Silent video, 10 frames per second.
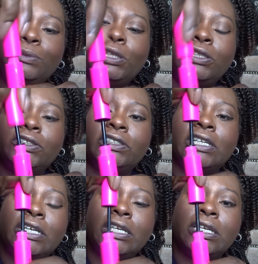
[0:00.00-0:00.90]
is what it looks
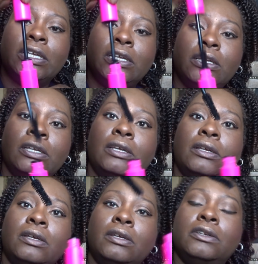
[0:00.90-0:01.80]
like.
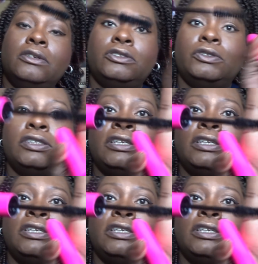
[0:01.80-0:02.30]
So it's a